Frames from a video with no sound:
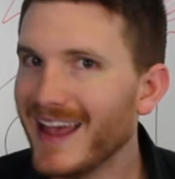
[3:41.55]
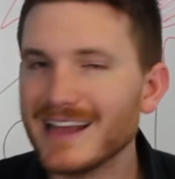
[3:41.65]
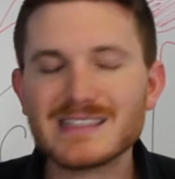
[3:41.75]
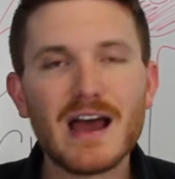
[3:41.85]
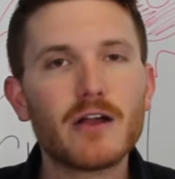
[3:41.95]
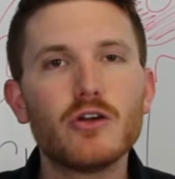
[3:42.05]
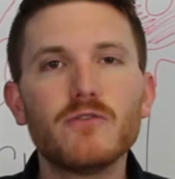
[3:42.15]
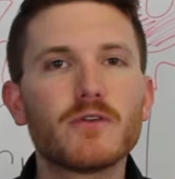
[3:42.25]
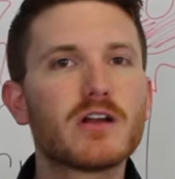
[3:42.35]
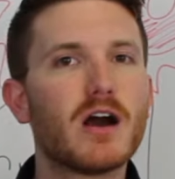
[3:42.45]
It's not good
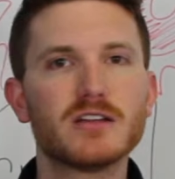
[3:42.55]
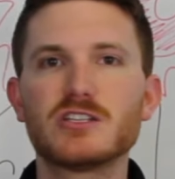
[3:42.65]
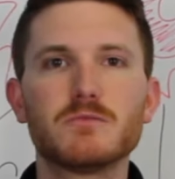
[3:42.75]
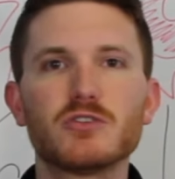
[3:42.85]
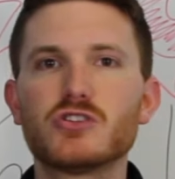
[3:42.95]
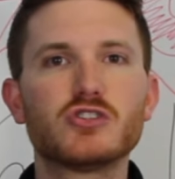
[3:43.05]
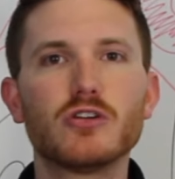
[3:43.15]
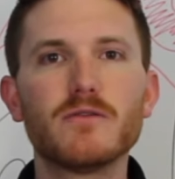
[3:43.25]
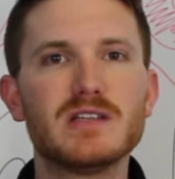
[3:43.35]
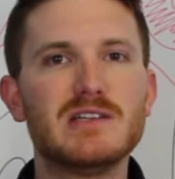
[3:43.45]
for customer
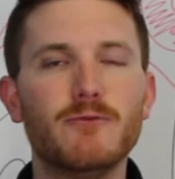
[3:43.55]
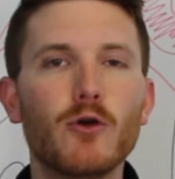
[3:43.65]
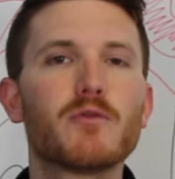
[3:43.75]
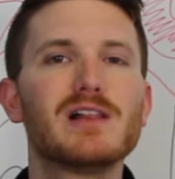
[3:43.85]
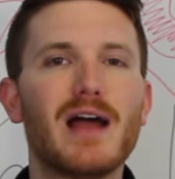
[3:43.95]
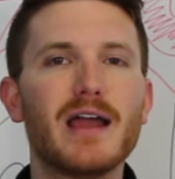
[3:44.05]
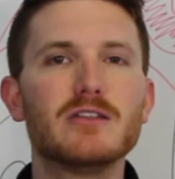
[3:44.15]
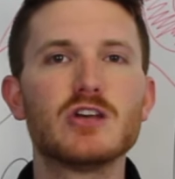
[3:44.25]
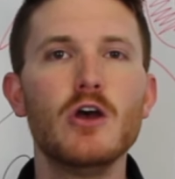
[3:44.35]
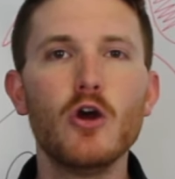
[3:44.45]
service if you have
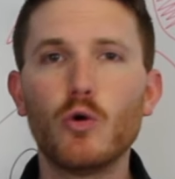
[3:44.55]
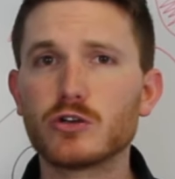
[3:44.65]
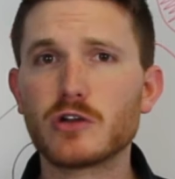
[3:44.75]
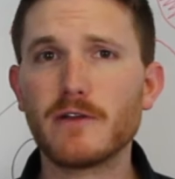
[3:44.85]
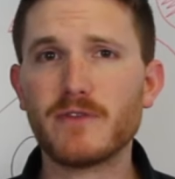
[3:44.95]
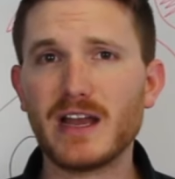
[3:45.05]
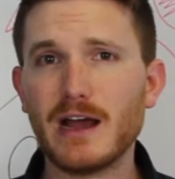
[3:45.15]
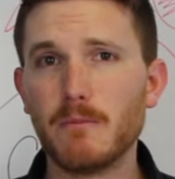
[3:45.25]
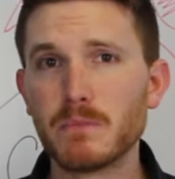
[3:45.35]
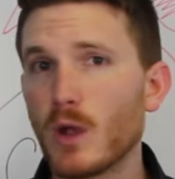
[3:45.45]
clients who are trying to find
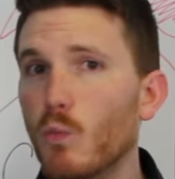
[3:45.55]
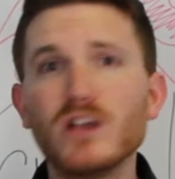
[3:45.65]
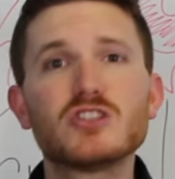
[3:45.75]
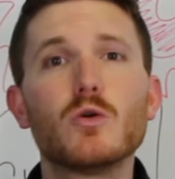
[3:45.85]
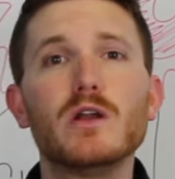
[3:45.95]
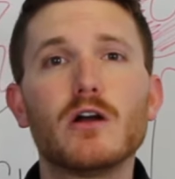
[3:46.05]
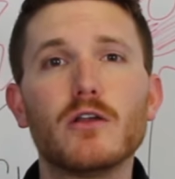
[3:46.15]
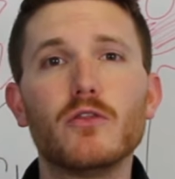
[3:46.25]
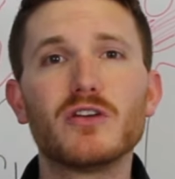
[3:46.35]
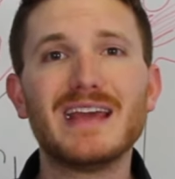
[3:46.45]
out what's going on
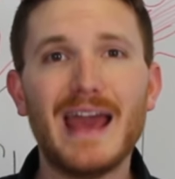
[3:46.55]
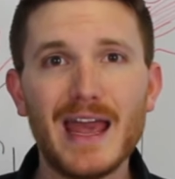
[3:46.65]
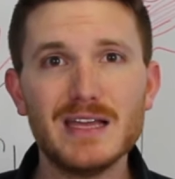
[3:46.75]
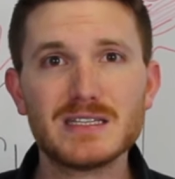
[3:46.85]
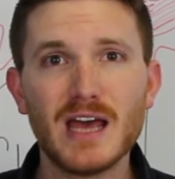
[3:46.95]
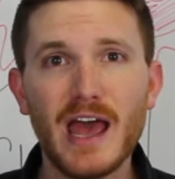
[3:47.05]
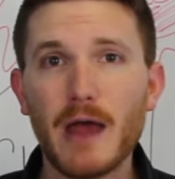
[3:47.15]
in their case,